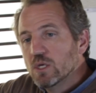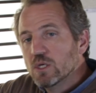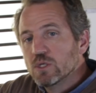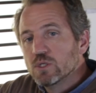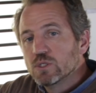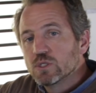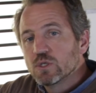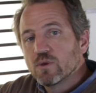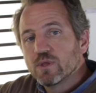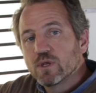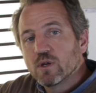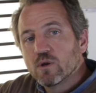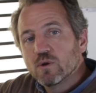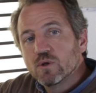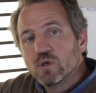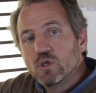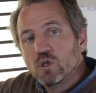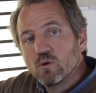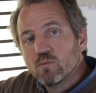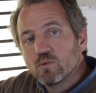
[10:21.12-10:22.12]
So there are
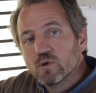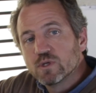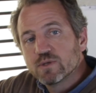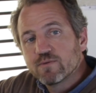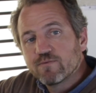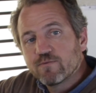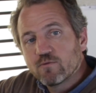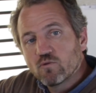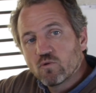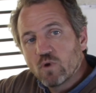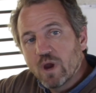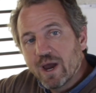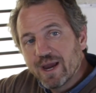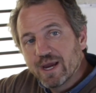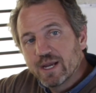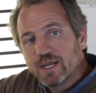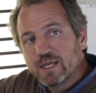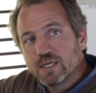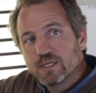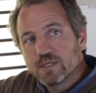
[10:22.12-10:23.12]
numerous
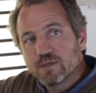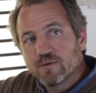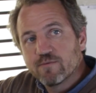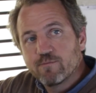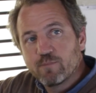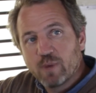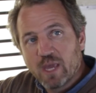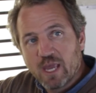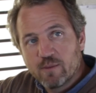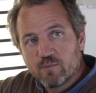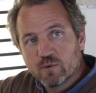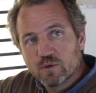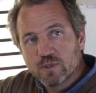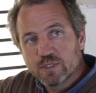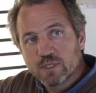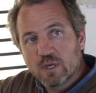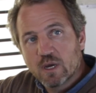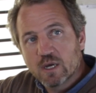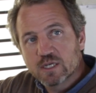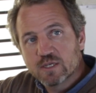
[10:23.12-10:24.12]
varieties of paper
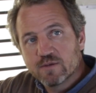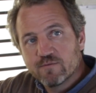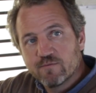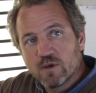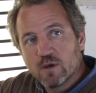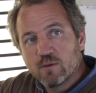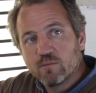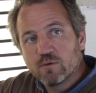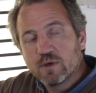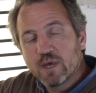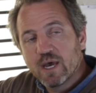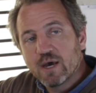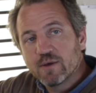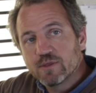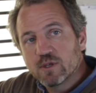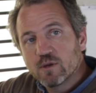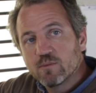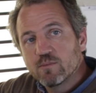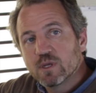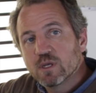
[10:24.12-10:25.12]
stocks available out
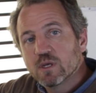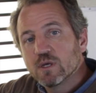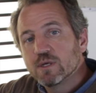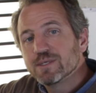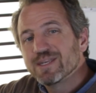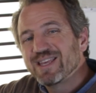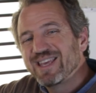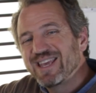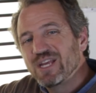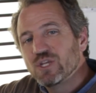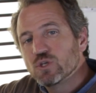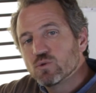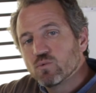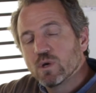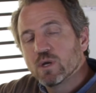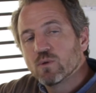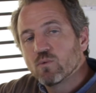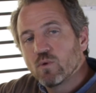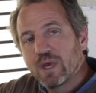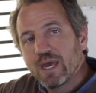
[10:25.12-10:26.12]
there because each
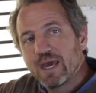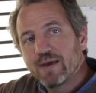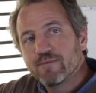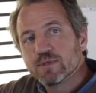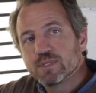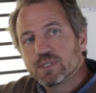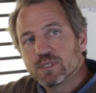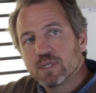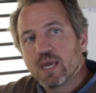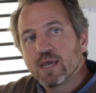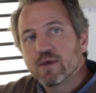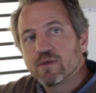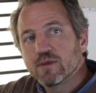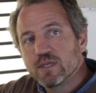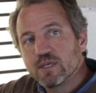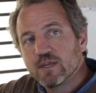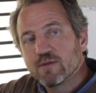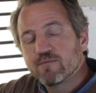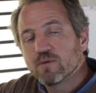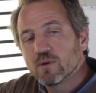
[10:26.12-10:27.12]
one will have a slightly
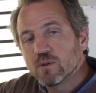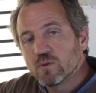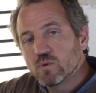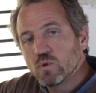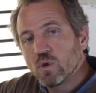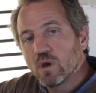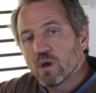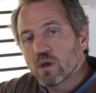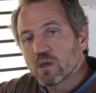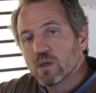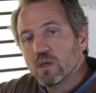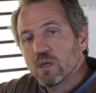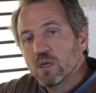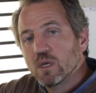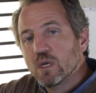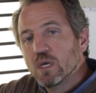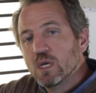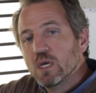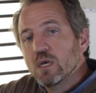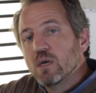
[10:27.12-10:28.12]
different look.
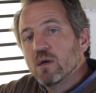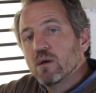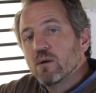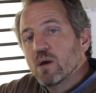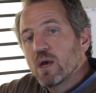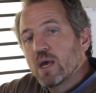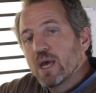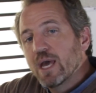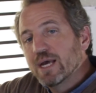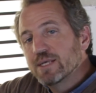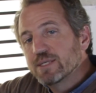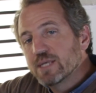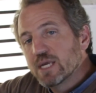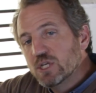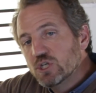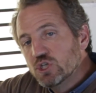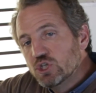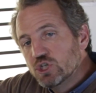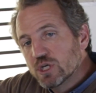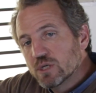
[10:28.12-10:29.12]
As a
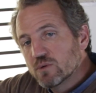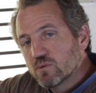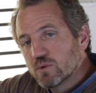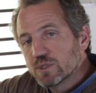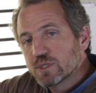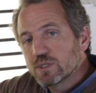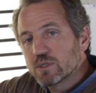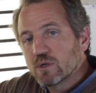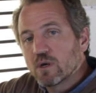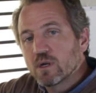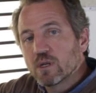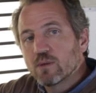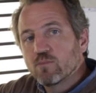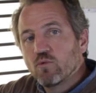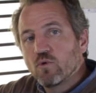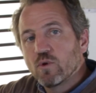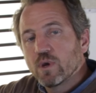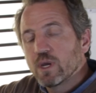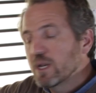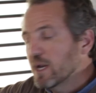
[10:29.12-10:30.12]
general starting
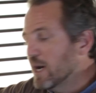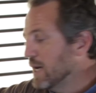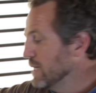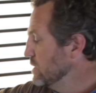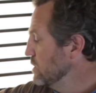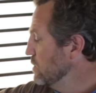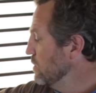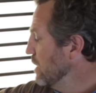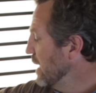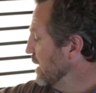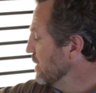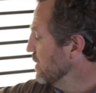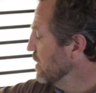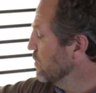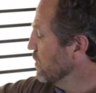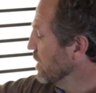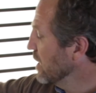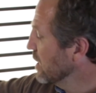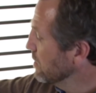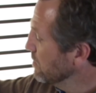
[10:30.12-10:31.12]
point, I do highly
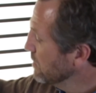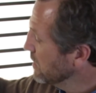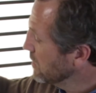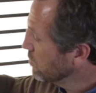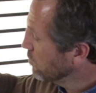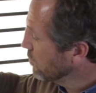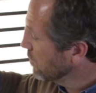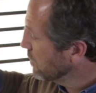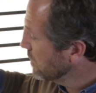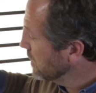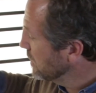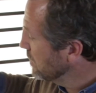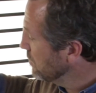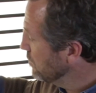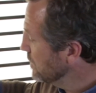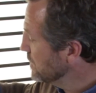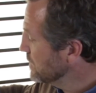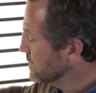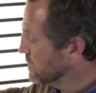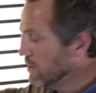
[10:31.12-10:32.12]
recommend working
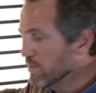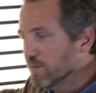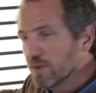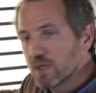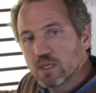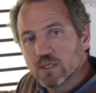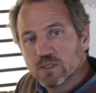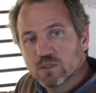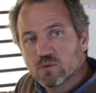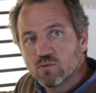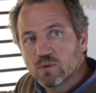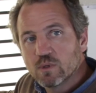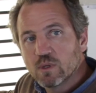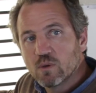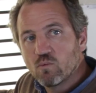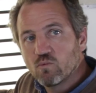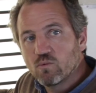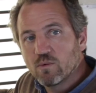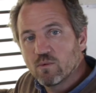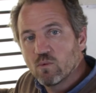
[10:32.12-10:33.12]
with something that's really
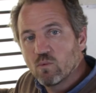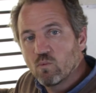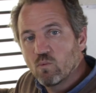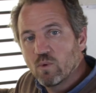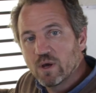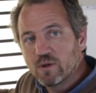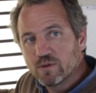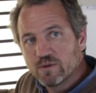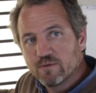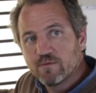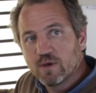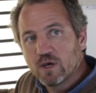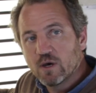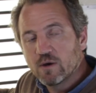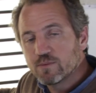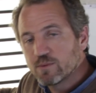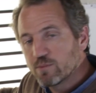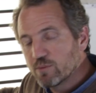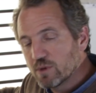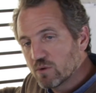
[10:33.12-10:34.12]
well
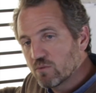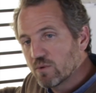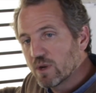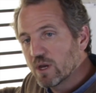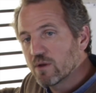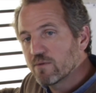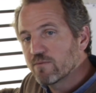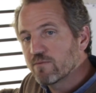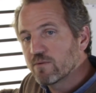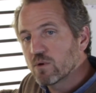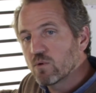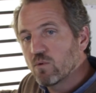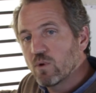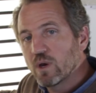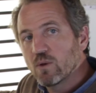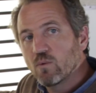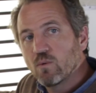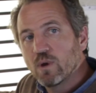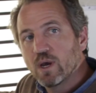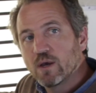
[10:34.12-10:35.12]
developed, been around for quite
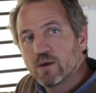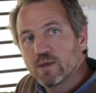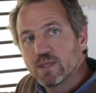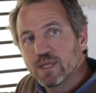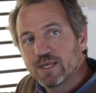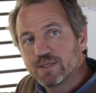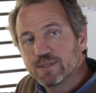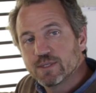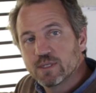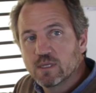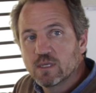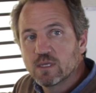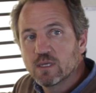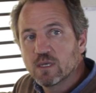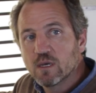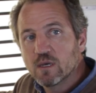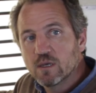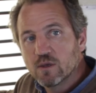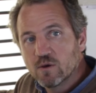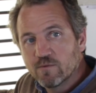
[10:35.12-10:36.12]
a while, and that's
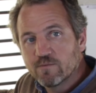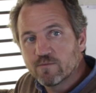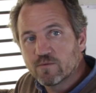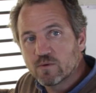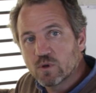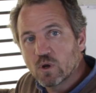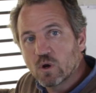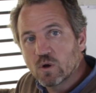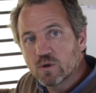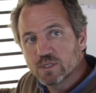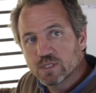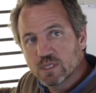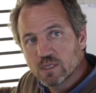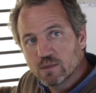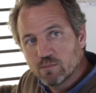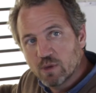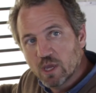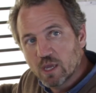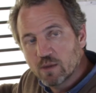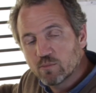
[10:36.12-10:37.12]
the Ilford
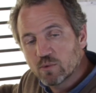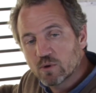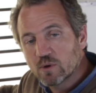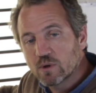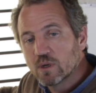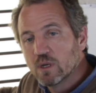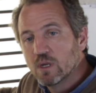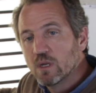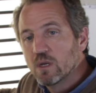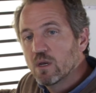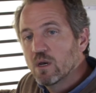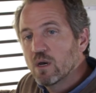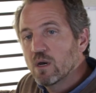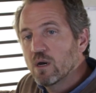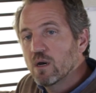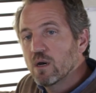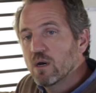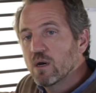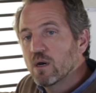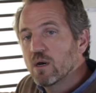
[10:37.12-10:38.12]
RC paper.
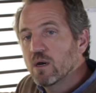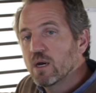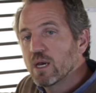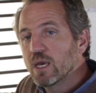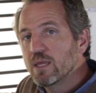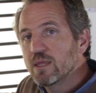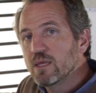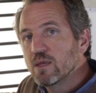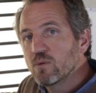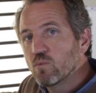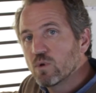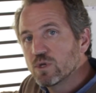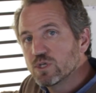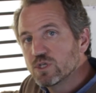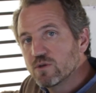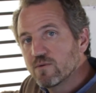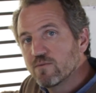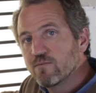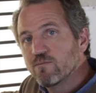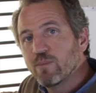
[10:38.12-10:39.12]
And then
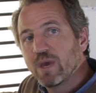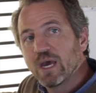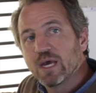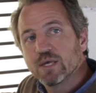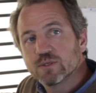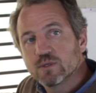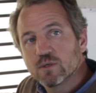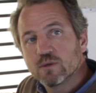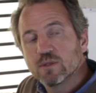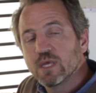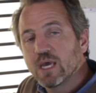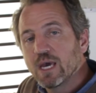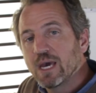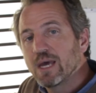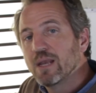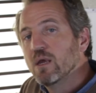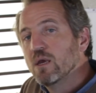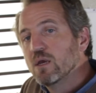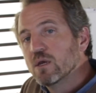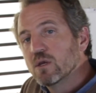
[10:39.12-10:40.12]
once you've mastered
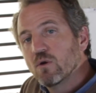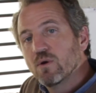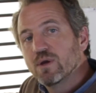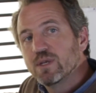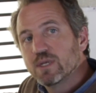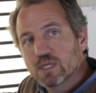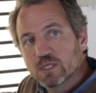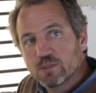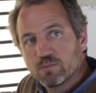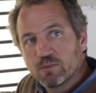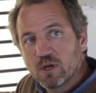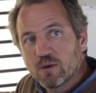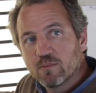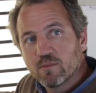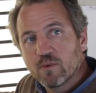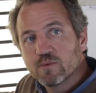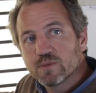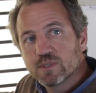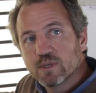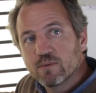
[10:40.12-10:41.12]
that, go ahead and
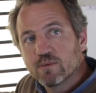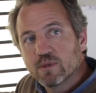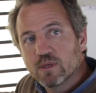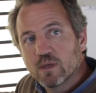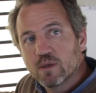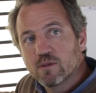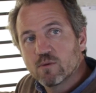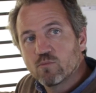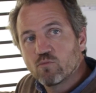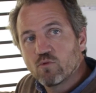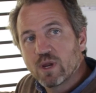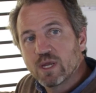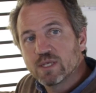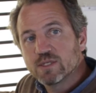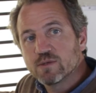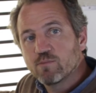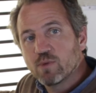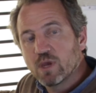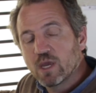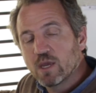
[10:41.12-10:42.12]
experiment with some of the other brands
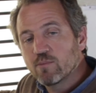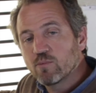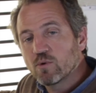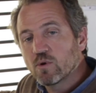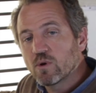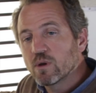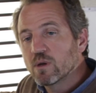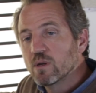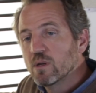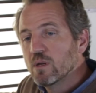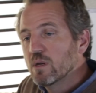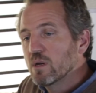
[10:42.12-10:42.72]
of paper.